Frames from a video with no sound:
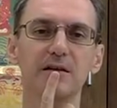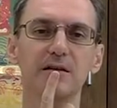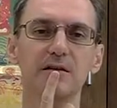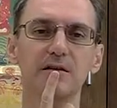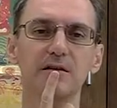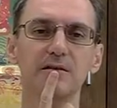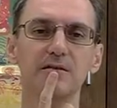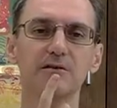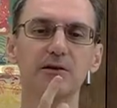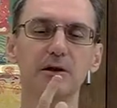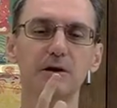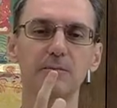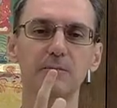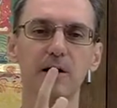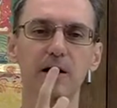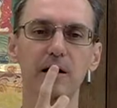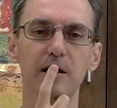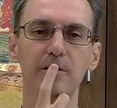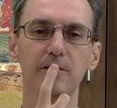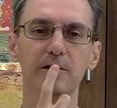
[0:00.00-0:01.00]
just behind
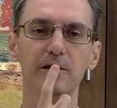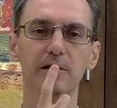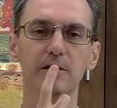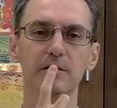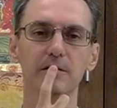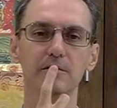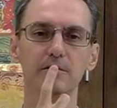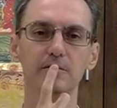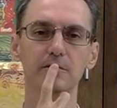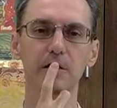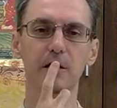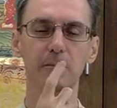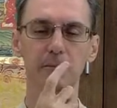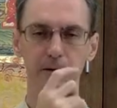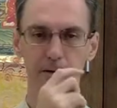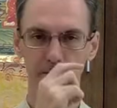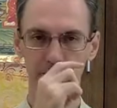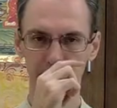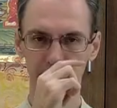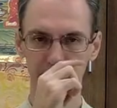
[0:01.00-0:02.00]
the top
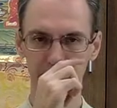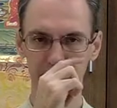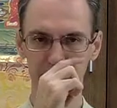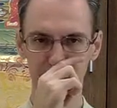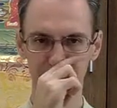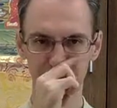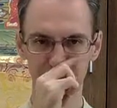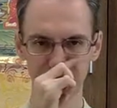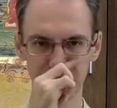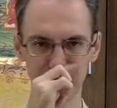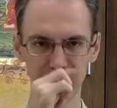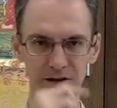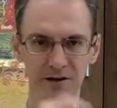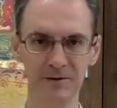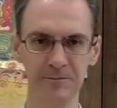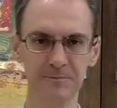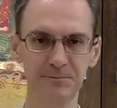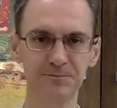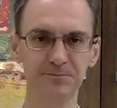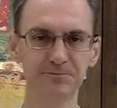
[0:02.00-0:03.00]
front teeth there.
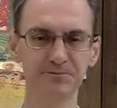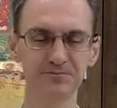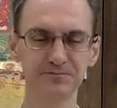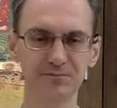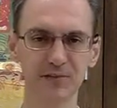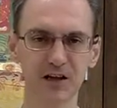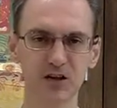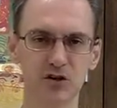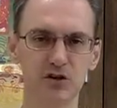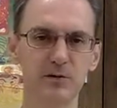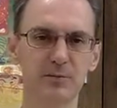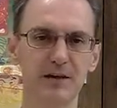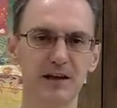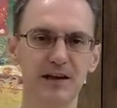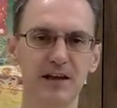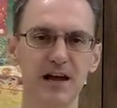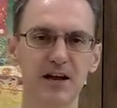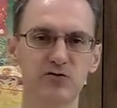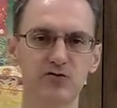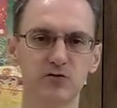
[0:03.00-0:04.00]
It should be a
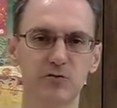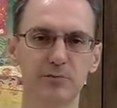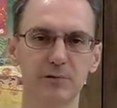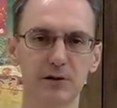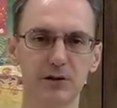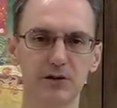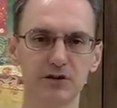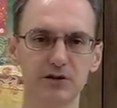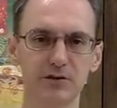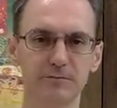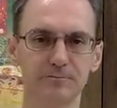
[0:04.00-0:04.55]
natural position.